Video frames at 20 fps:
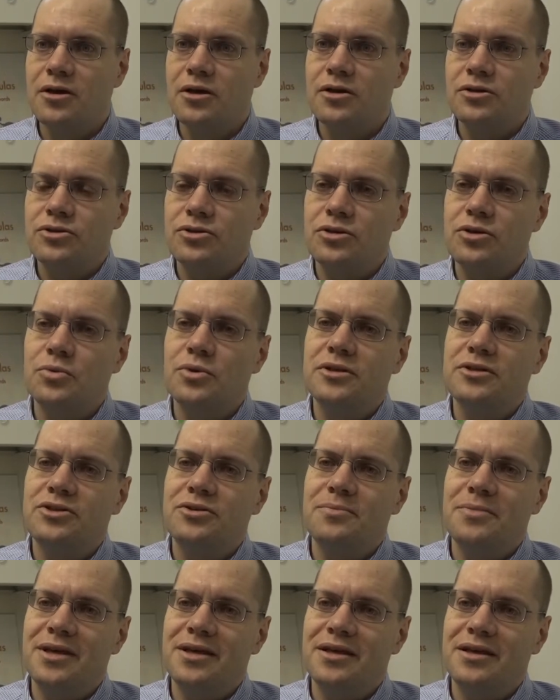So you want to
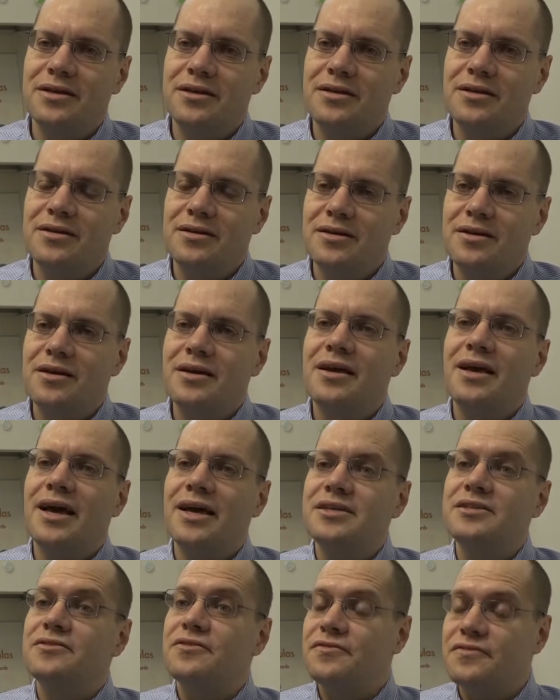make it
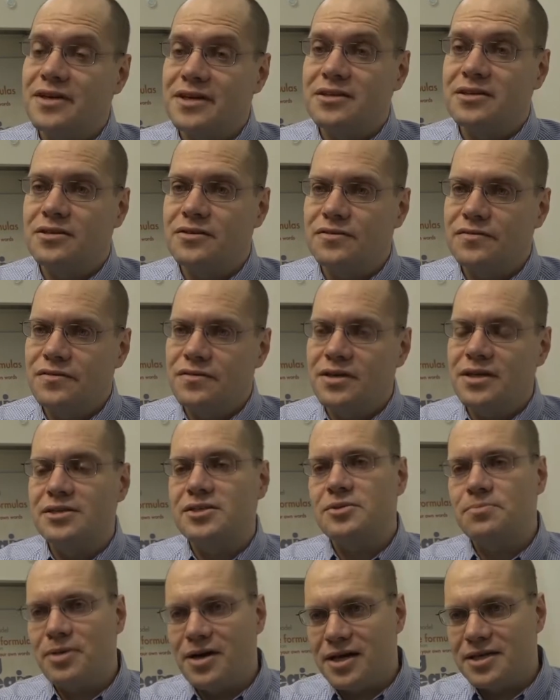as effective
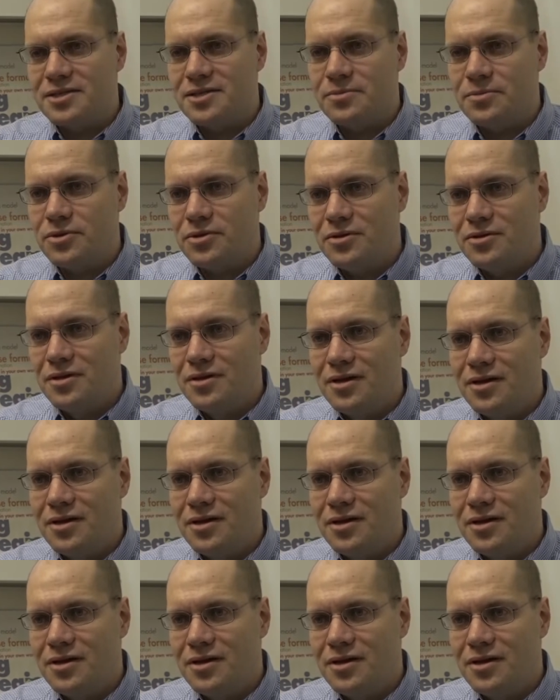as possible.